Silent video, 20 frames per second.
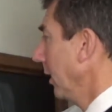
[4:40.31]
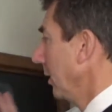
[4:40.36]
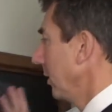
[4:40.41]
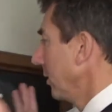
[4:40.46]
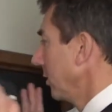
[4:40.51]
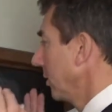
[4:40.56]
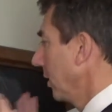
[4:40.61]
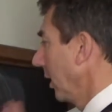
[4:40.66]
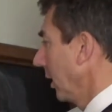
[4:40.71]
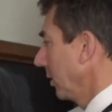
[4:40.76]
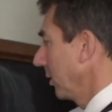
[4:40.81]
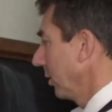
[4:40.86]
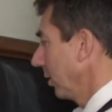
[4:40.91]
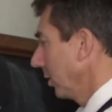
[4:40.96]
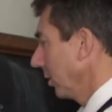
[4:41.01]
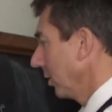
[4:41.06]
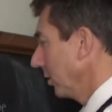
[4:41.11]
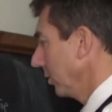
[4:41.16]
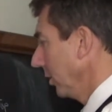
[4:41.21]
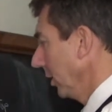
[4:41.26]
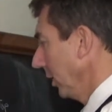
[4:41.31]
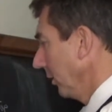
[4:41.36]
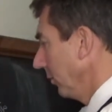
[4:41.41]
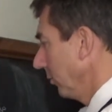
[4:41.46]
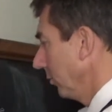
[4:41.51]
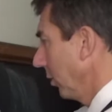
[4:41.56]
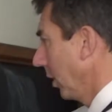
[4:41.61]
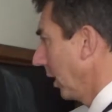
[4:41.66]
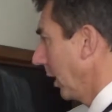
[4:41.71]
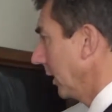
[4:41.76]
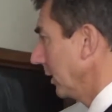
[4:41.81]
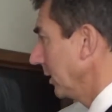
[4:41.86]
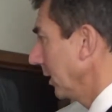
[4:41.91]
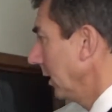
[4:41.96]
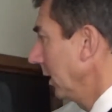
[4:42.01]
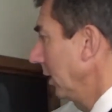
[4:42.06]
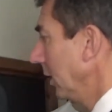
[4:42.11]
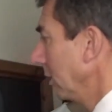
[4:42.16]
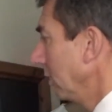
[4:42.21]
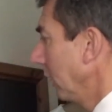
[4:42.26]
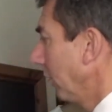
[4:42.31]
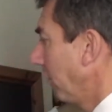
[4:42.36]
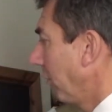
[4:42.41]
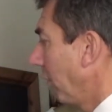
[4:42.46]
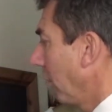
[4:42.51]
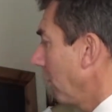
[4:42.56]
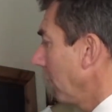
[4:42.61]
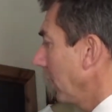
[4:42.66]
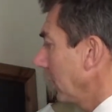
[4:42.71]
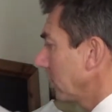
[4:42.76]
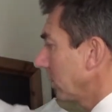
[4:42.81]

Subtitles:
psychology. Right, the Forex